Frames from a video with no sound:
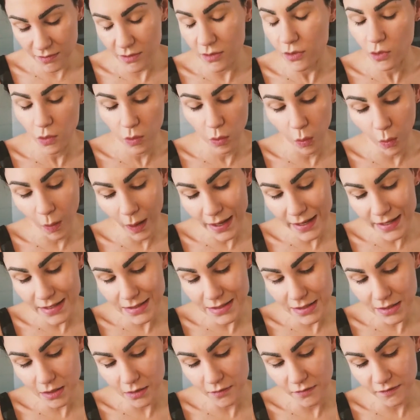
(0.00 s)

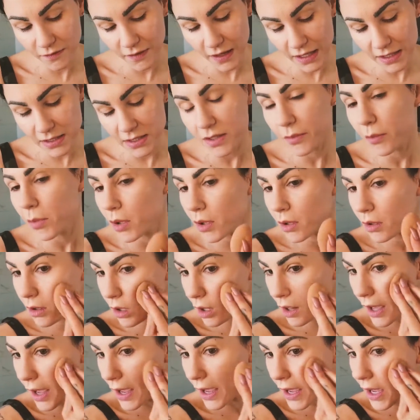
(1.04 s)
quite
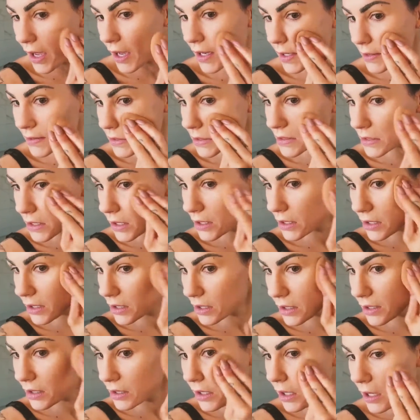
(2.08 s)
flexible. And
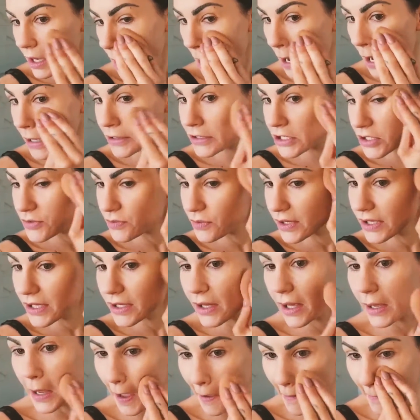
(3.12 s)
I just really
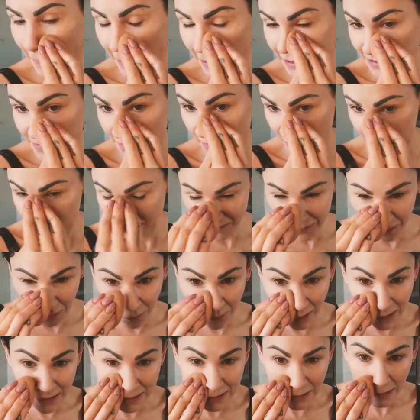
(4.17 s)
like how it doesn't make me feel
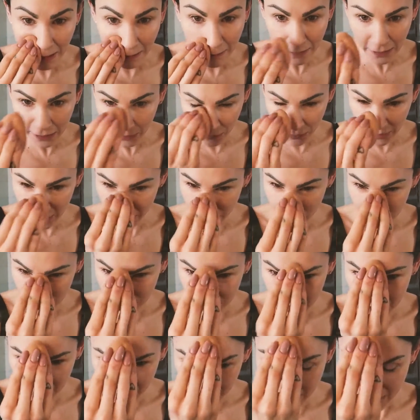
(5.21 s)
weighed down. Like when I've used
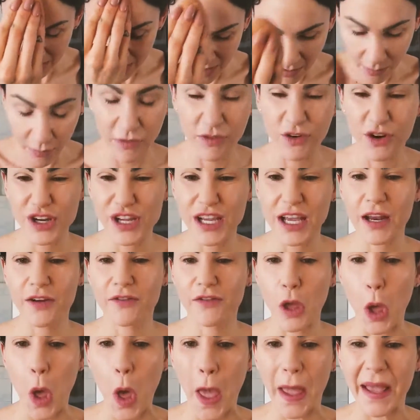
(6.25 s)
some before, you kind of
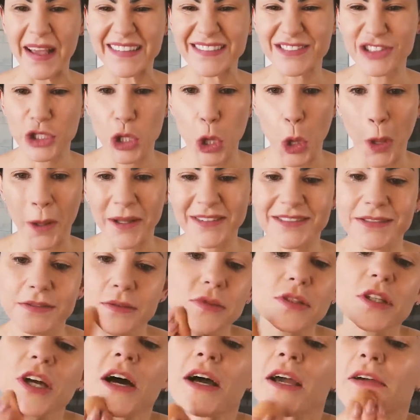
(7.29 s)
feel like
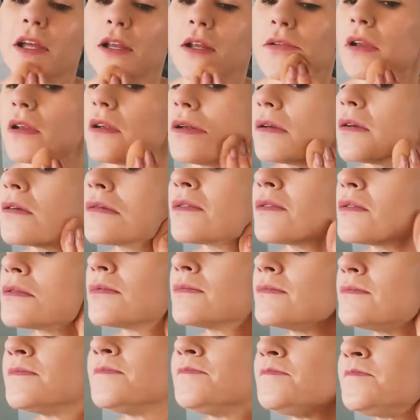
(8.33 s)
tight and
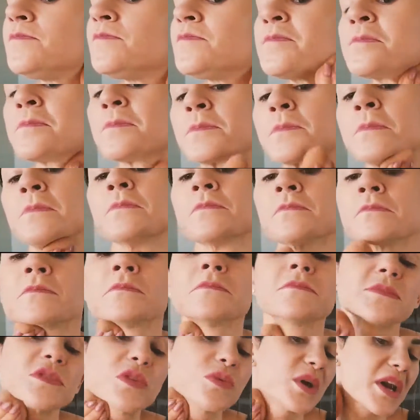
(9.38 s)

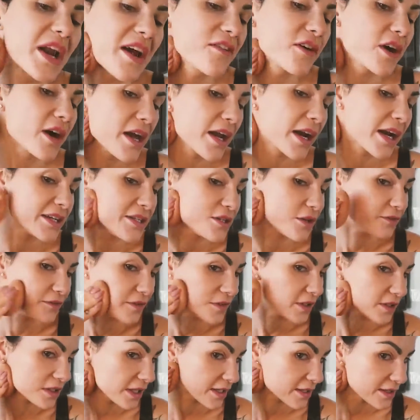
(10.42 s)
whatever. And I don't
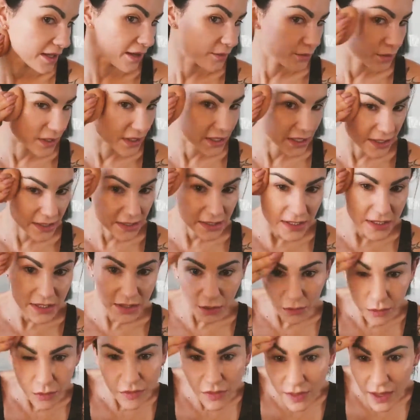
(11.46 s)
feel like that with this.
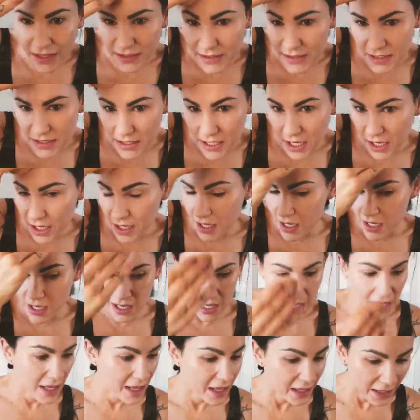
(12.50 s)
So that's
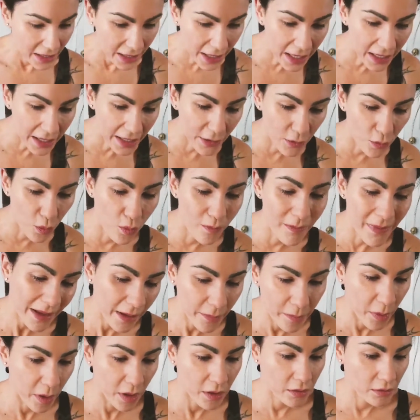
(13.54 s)
kind of like
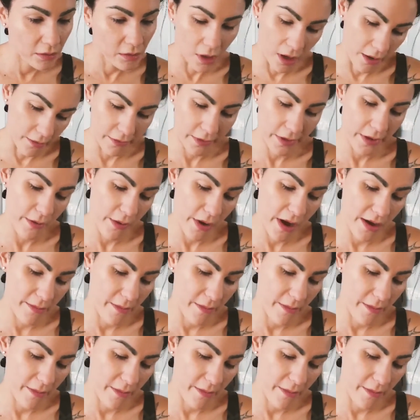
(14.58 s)
makeup, but not really wearing